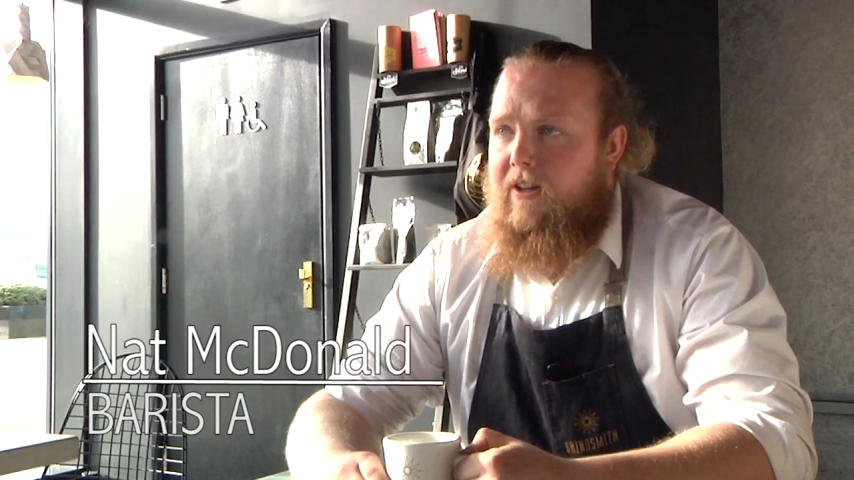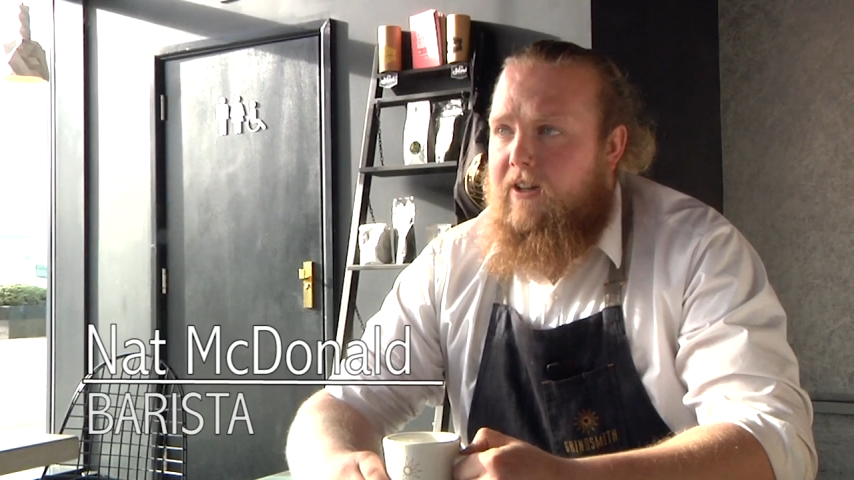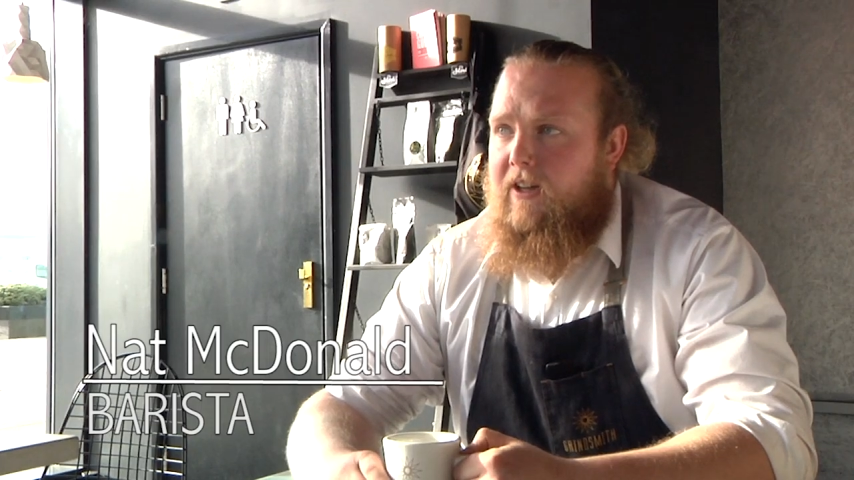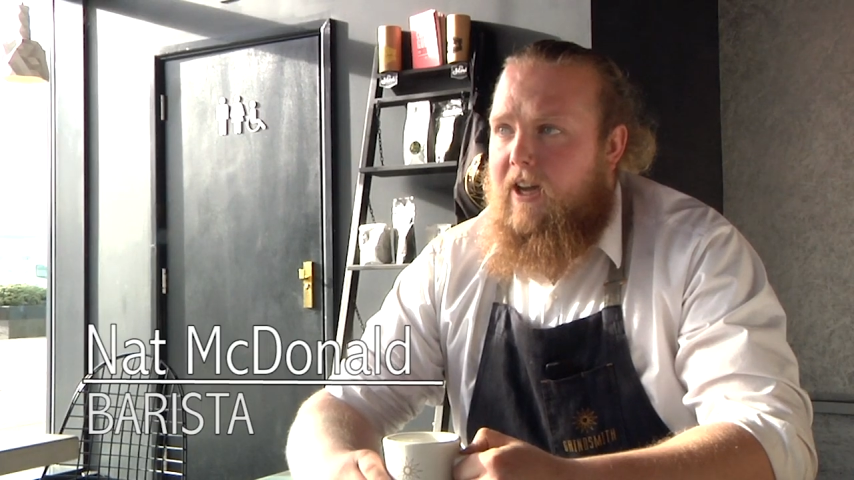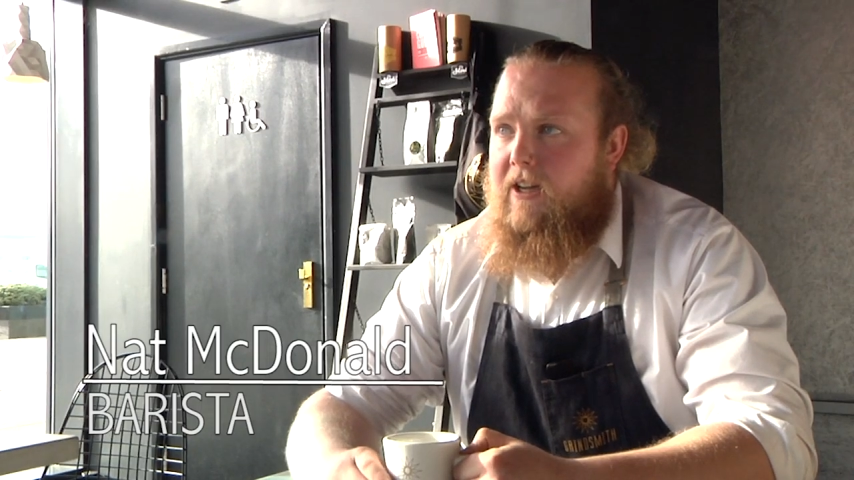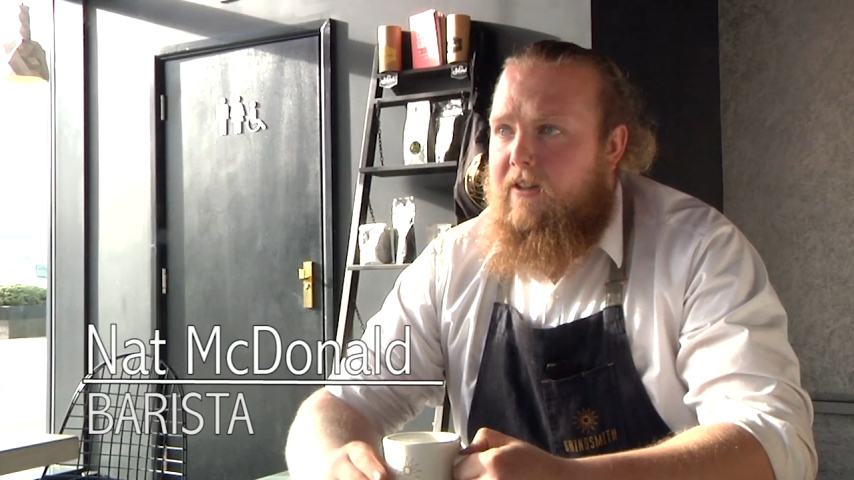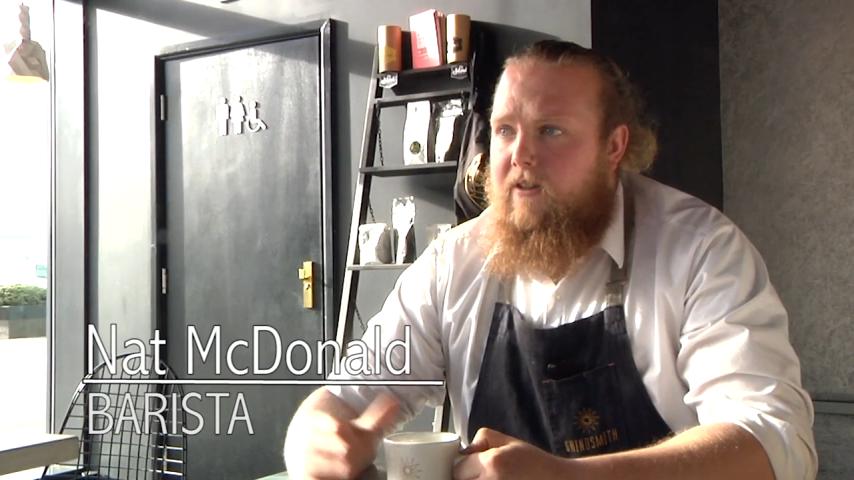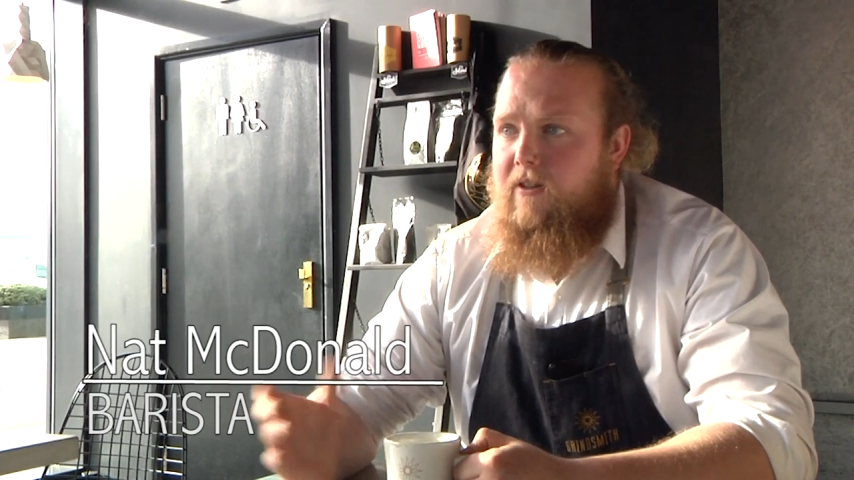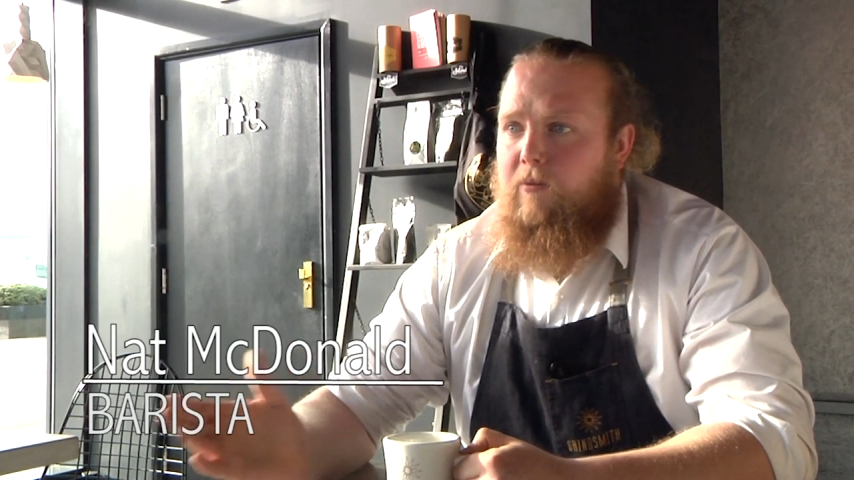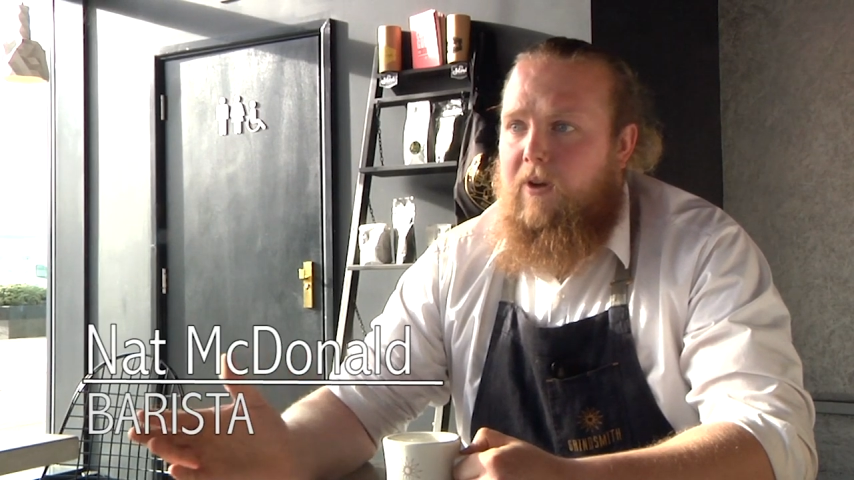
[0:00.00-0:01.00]
of the day,
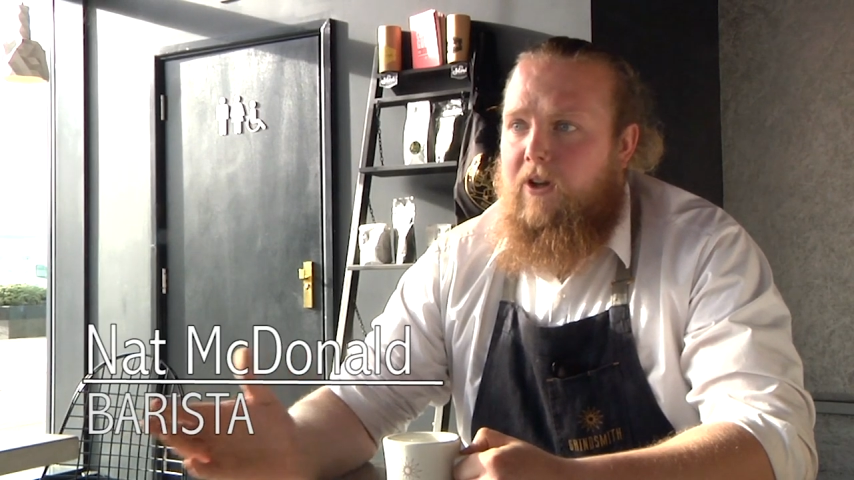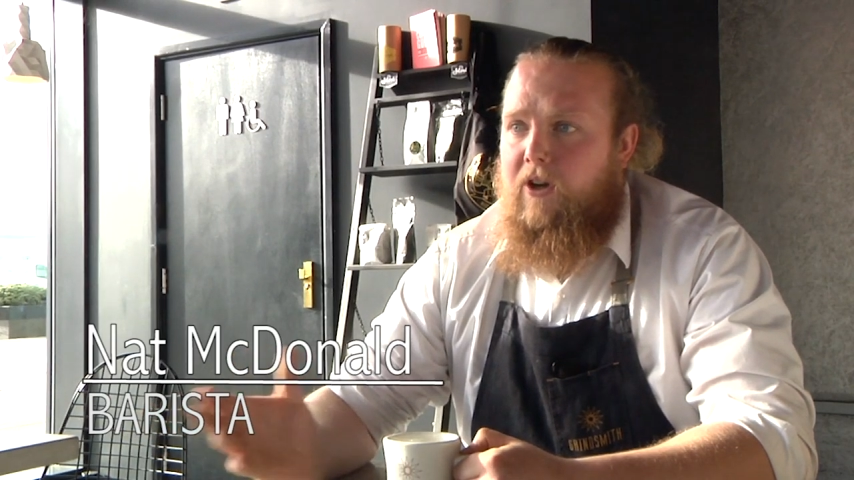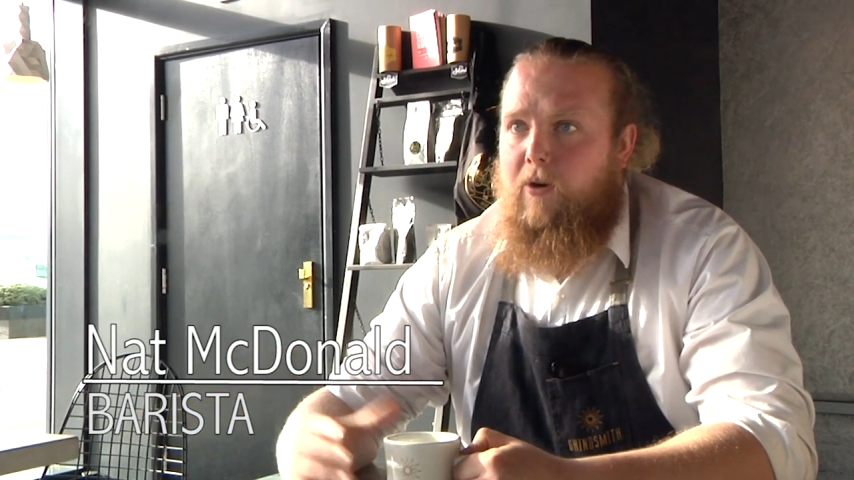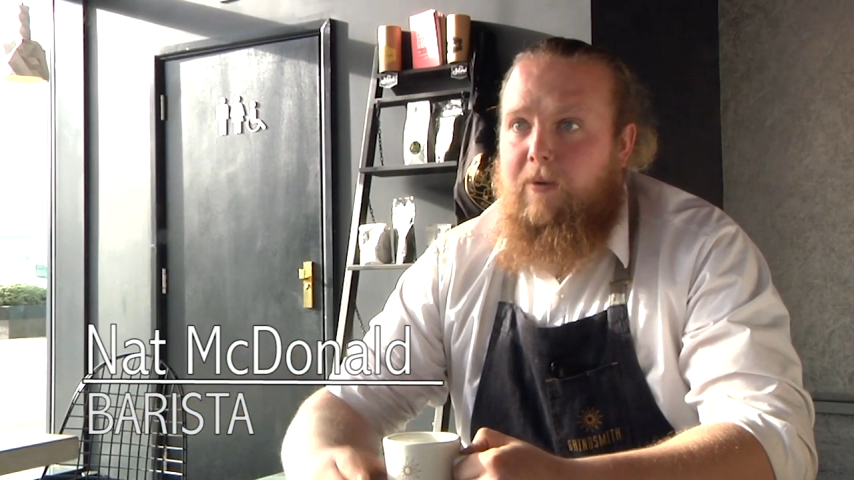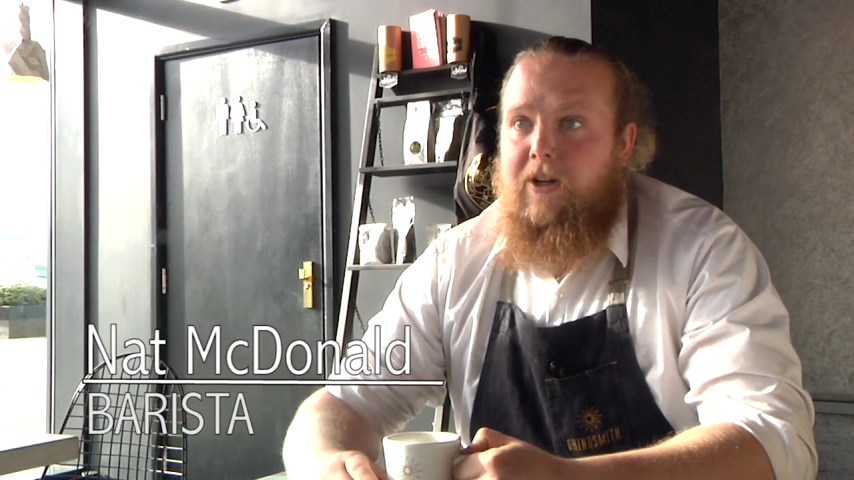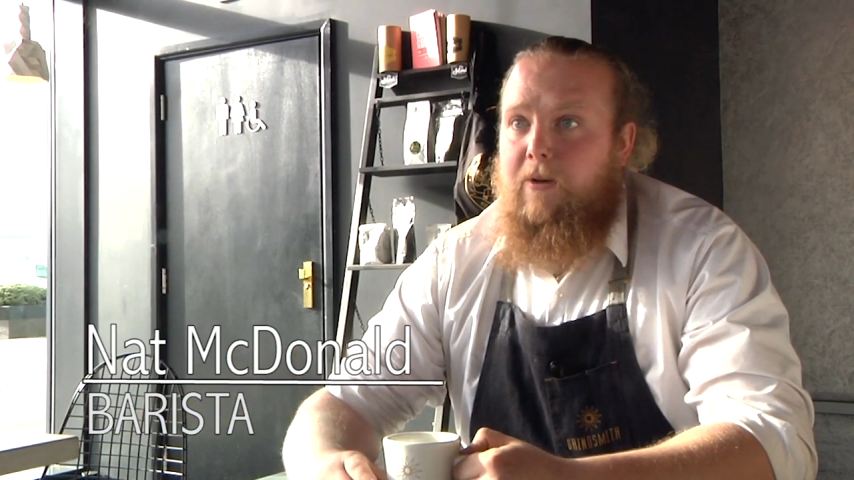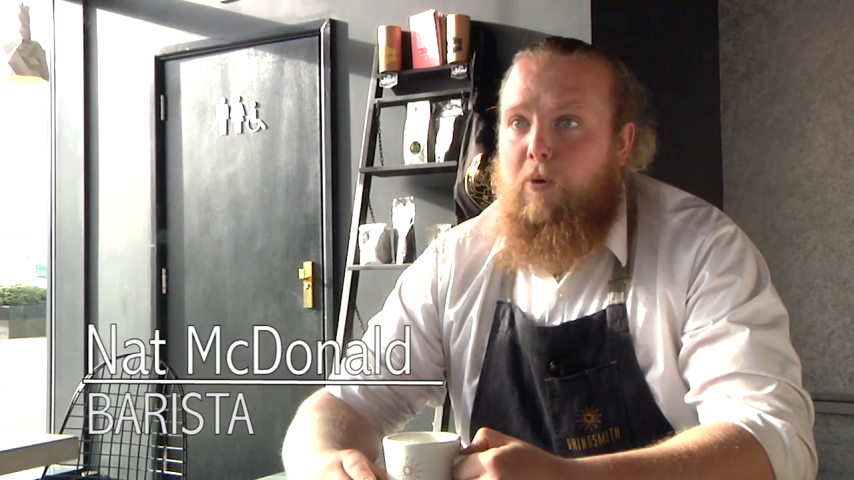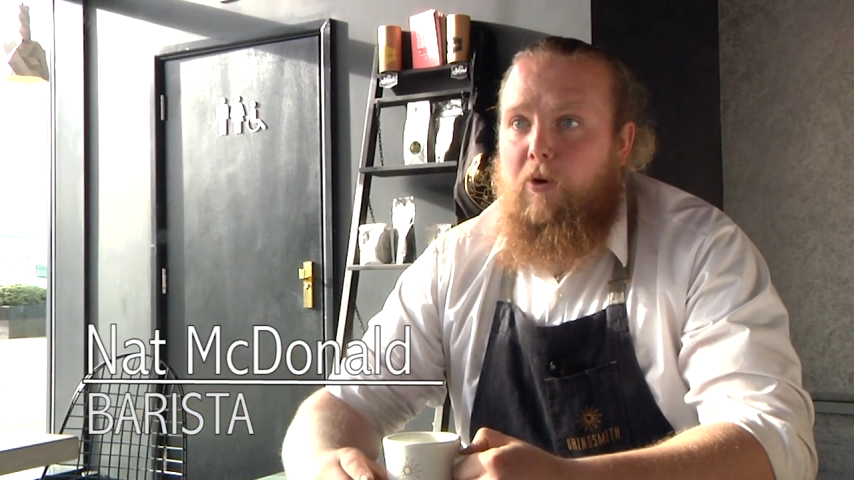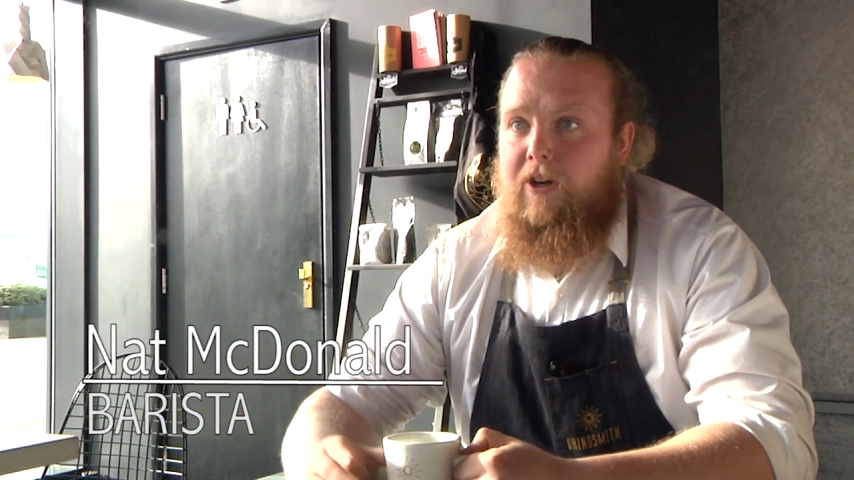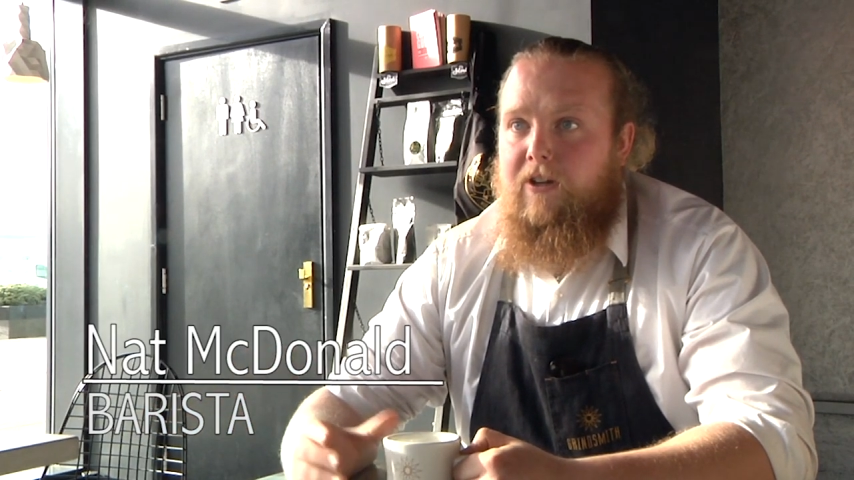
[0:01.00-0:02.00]
when they're coming in the
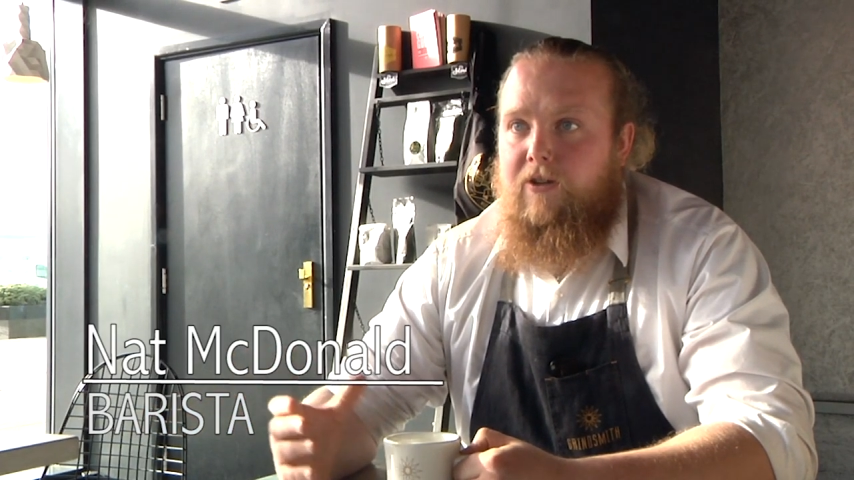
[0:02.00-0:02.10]
morning,